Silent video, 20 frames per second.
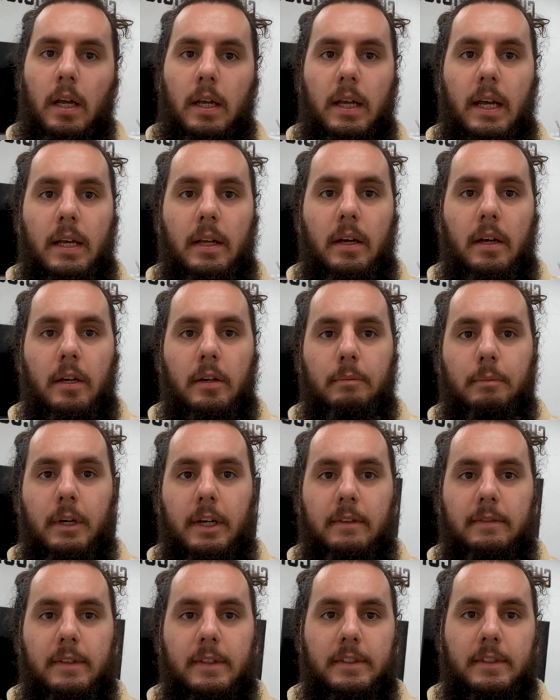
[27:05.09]
Got our
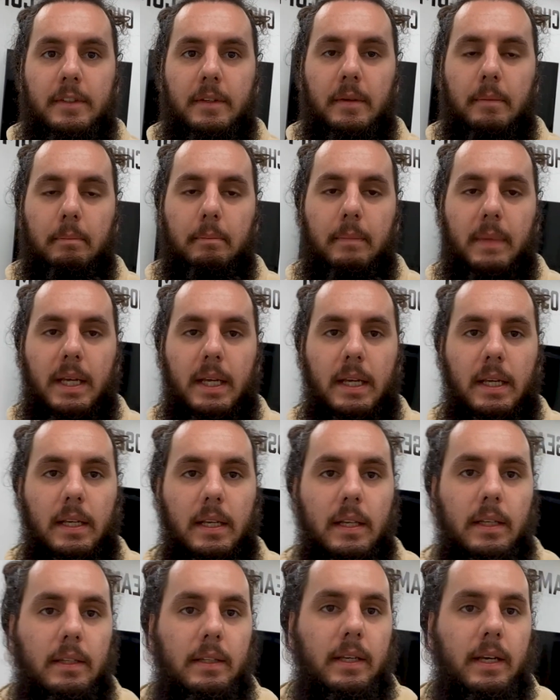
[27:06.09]
breakfast
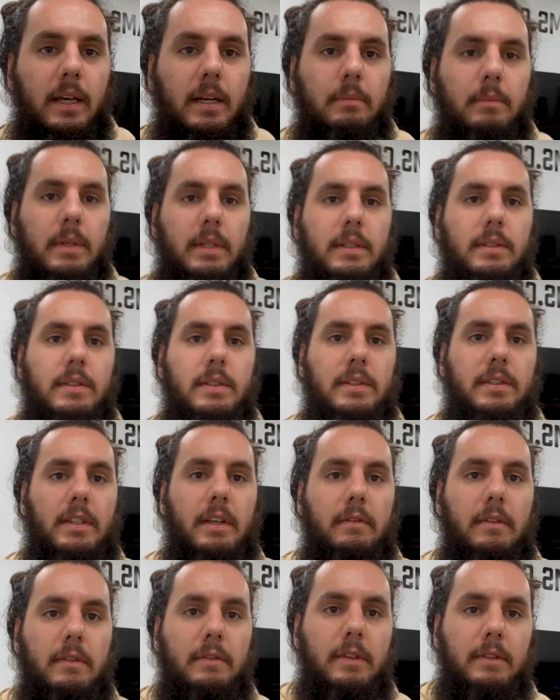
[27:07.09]
made, time is
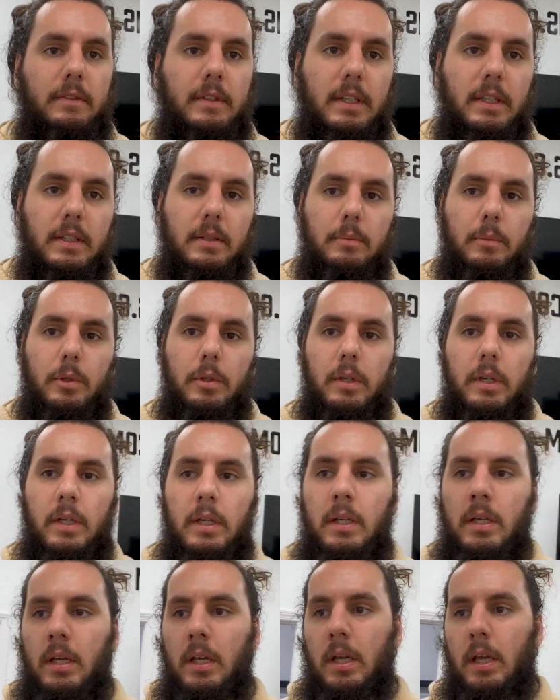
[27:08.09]
7.50 in the
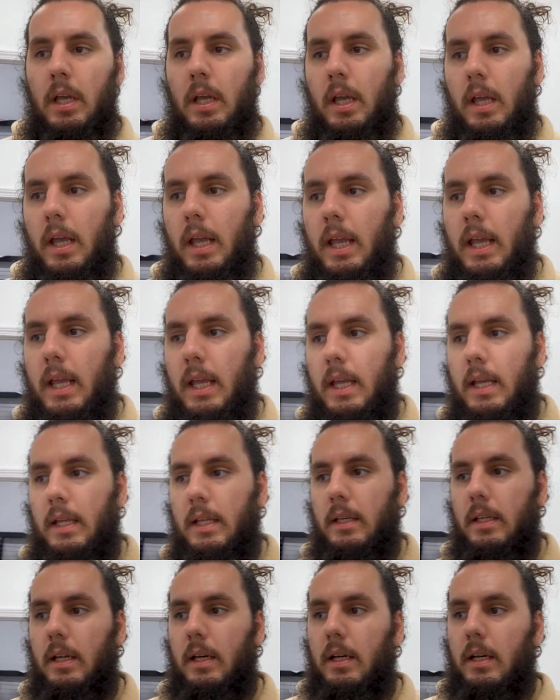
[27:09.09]
morning.
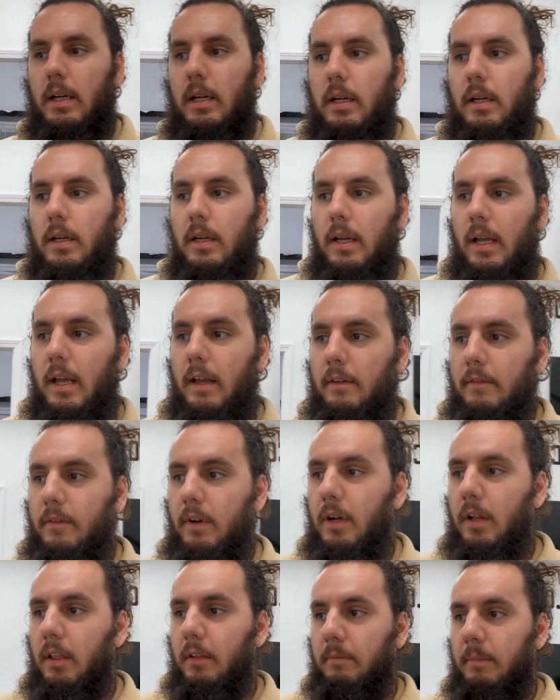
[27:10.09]
And uh, have
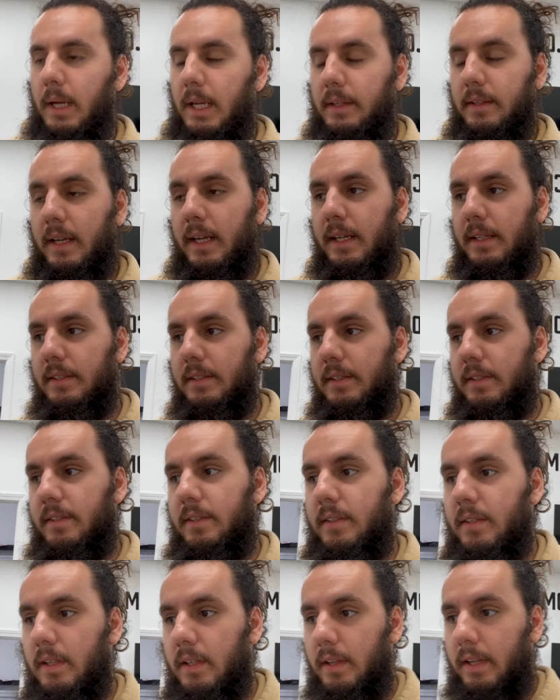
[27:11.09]
all of my
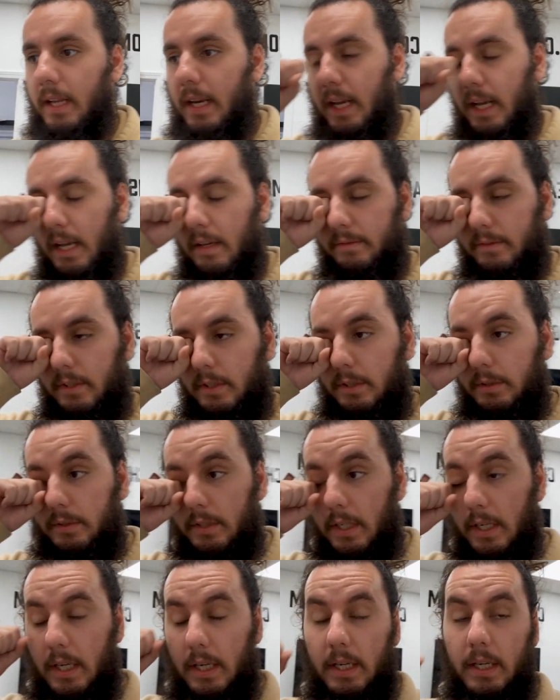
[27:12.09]
tasks that I have to do
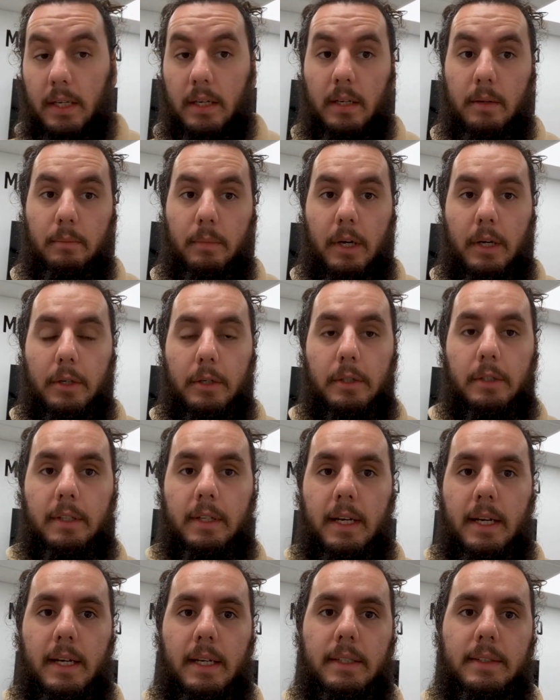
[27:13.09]
today
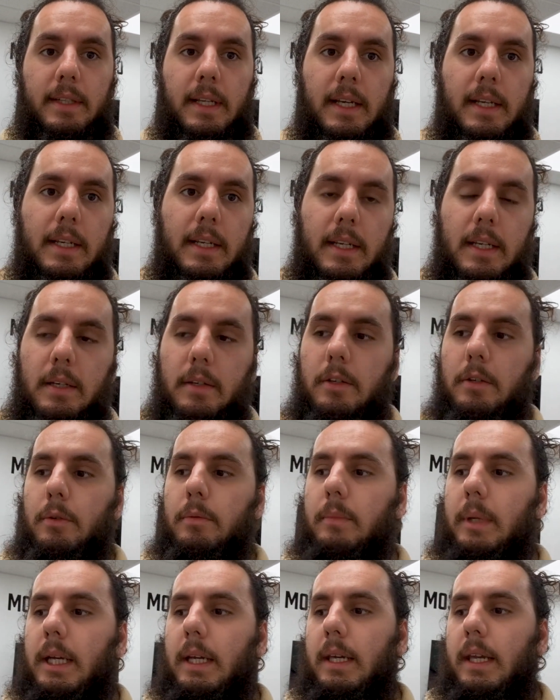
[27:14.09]
prioritized and
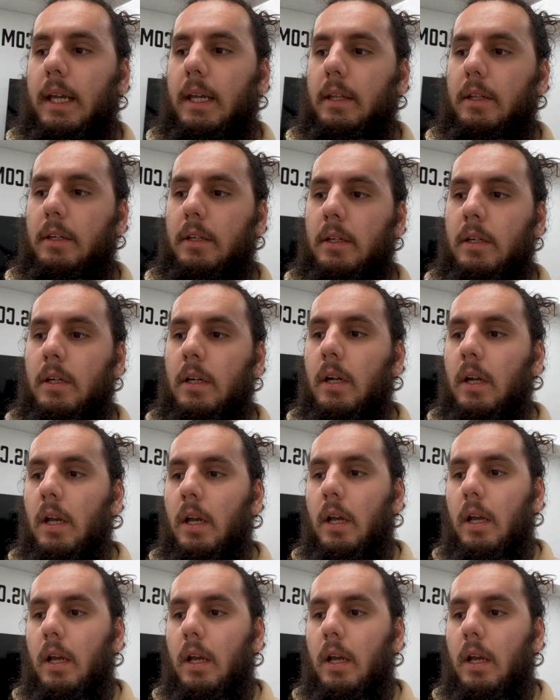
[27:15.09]
into my calendar.